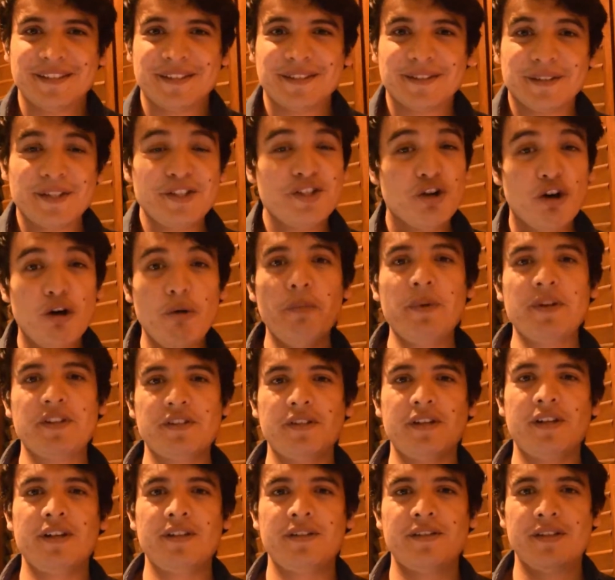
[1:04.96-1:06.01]
Let's hope it's
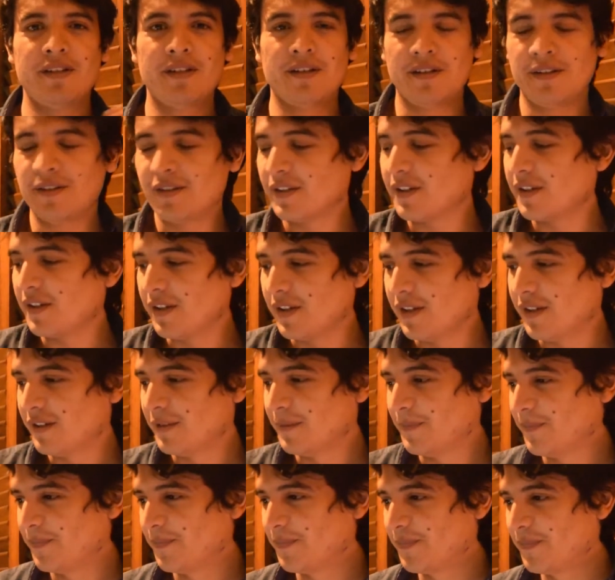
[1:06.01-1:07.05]
a good year.
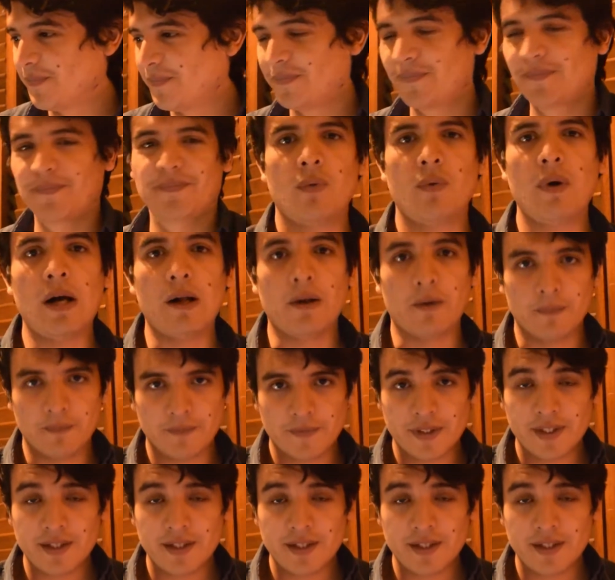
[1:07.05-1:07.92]
Well,